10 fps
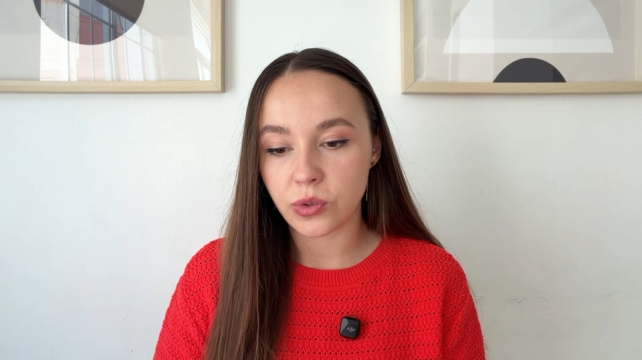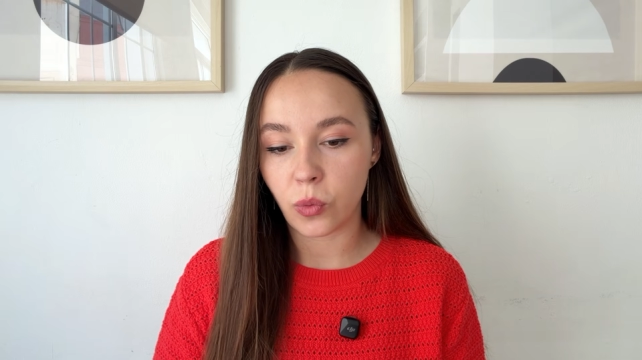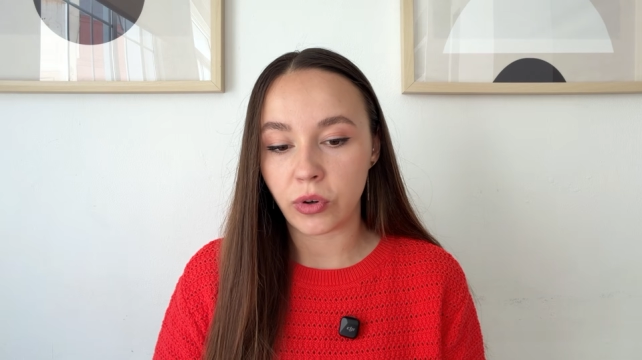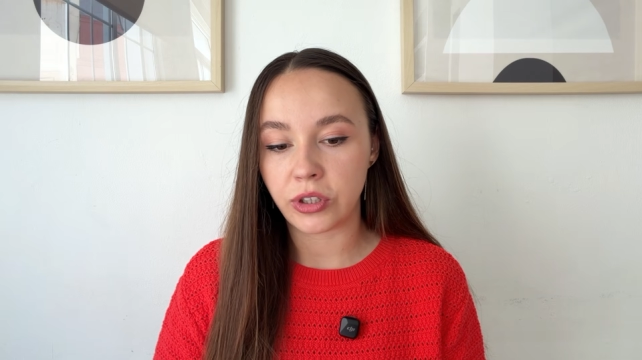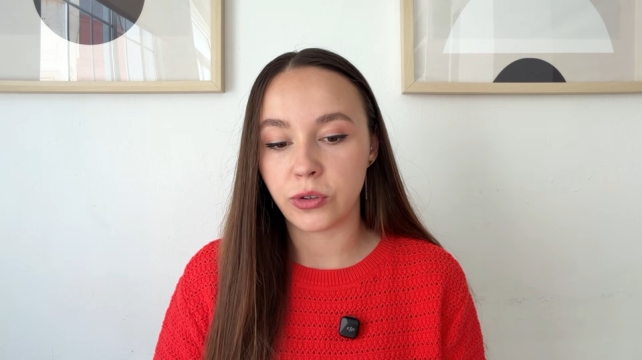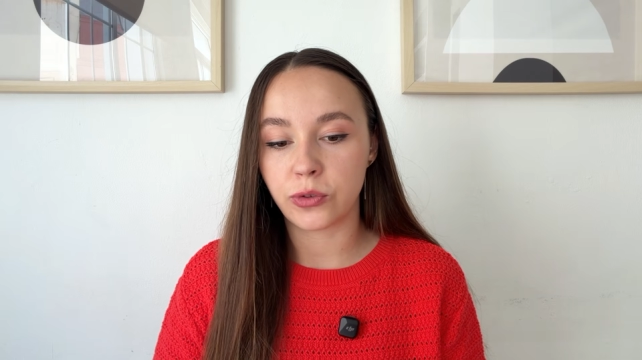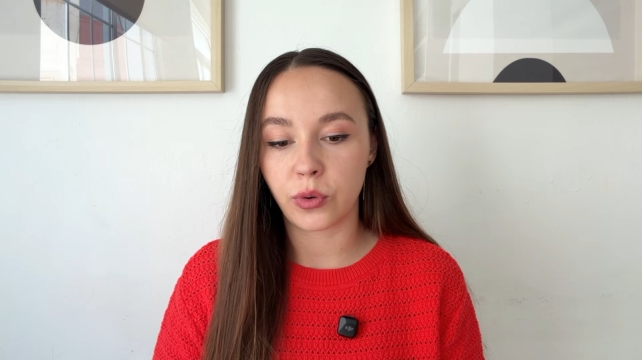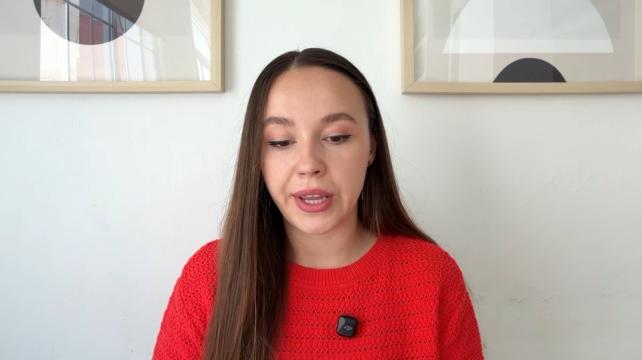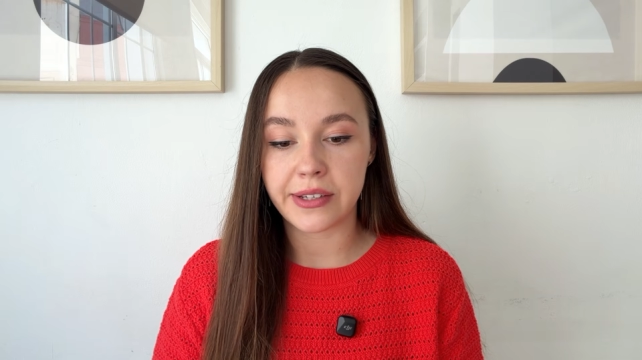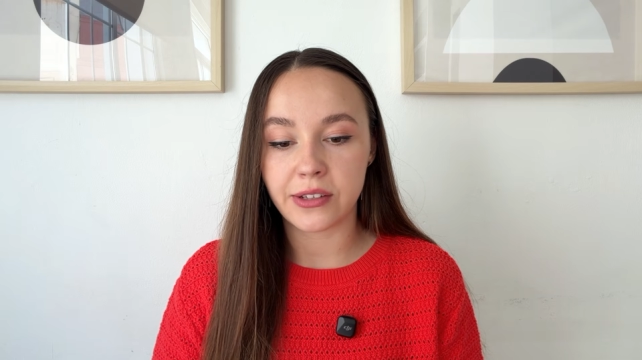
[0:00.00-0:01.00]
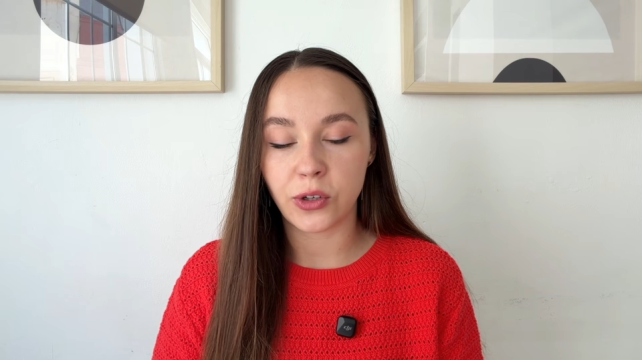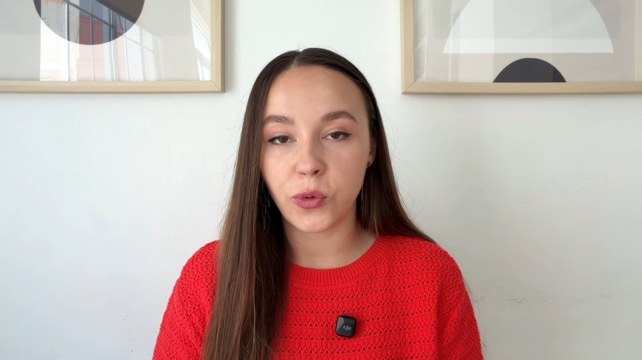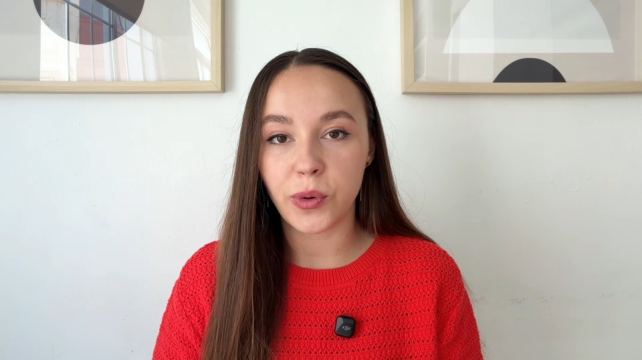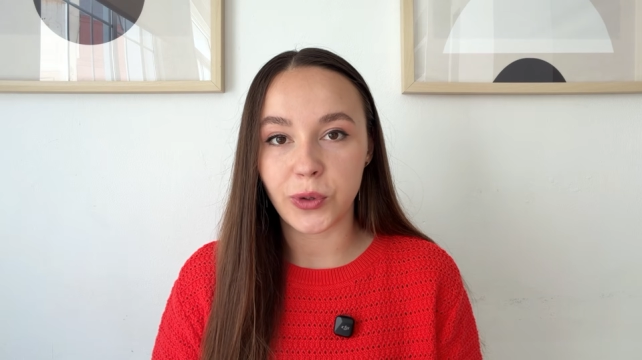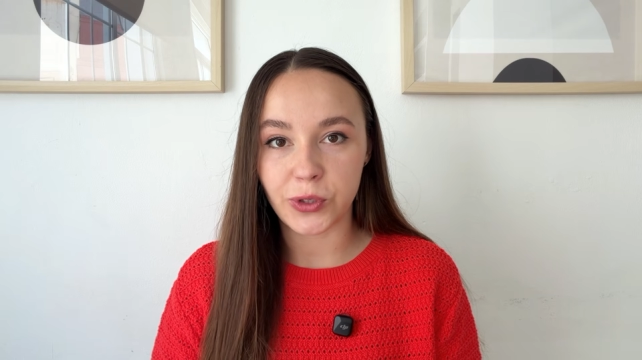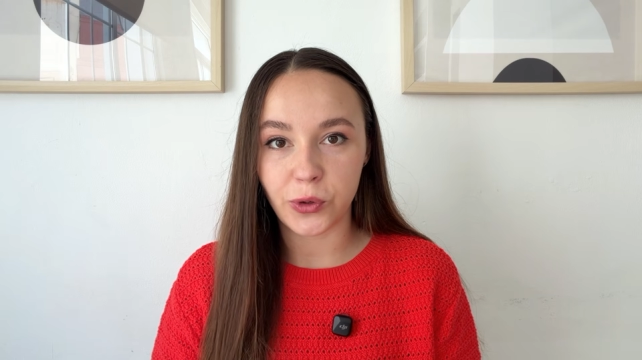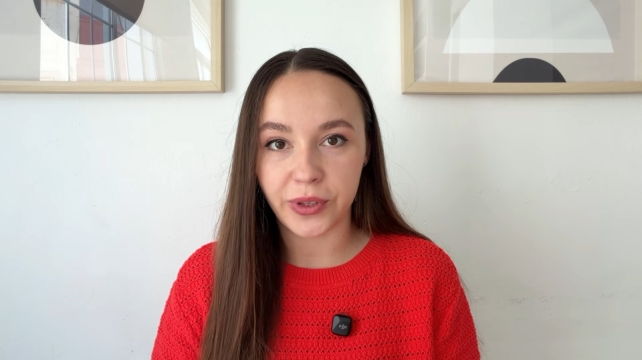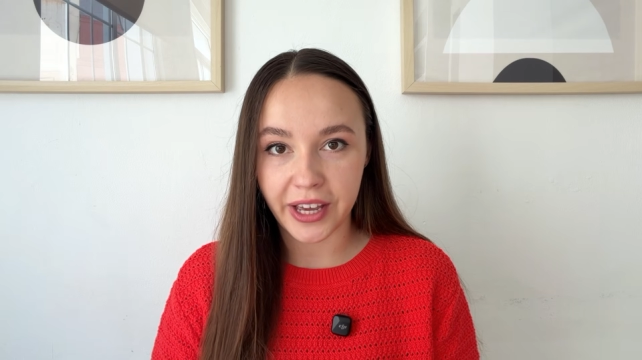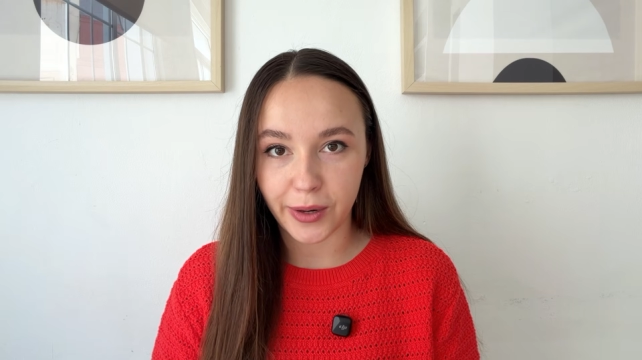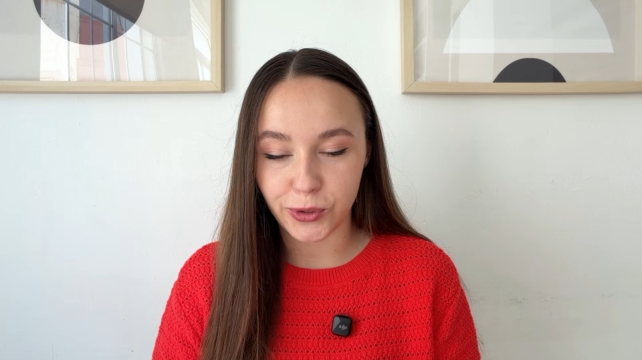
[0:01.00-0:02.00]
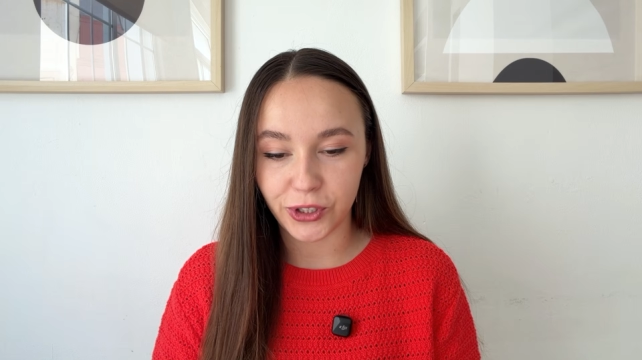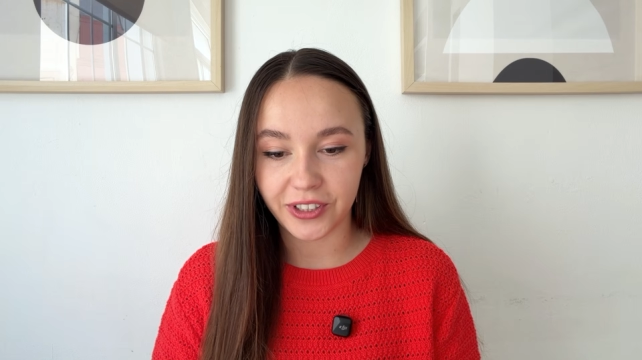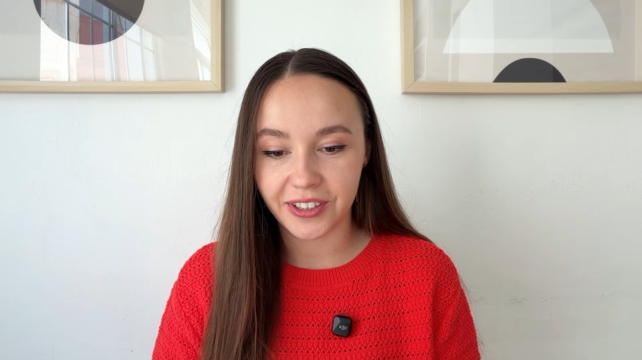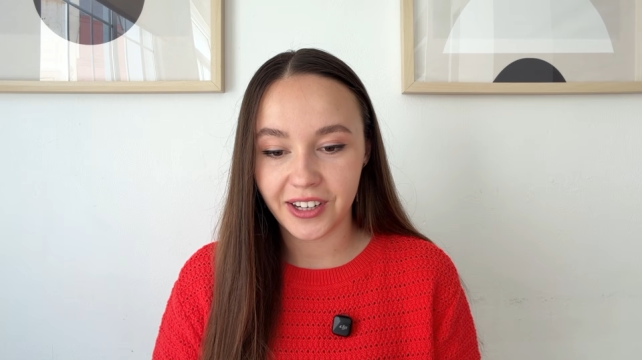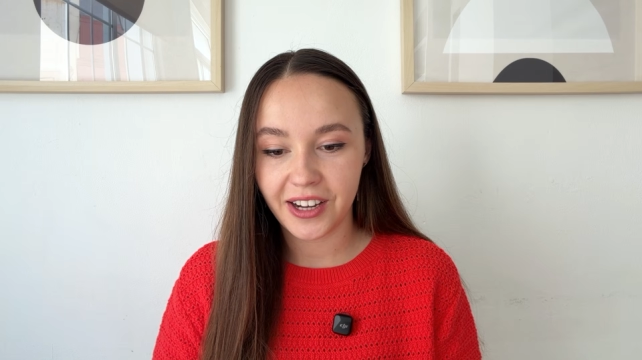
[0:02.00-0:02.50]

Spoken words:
when you've created a Knowby with Knowby Capture.